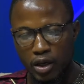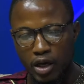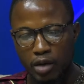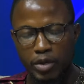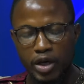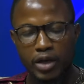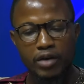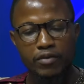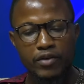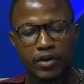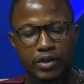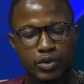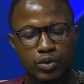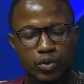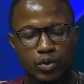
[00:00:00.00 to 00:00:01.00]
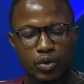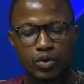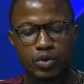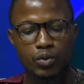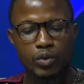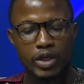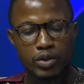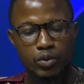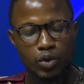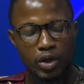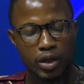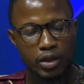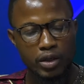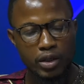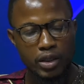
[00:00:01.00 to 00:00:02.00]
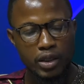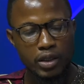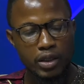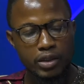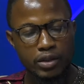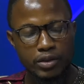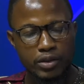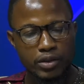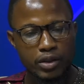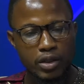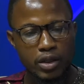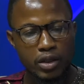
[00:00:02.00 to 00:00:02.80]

and make reference to also what is working in other countries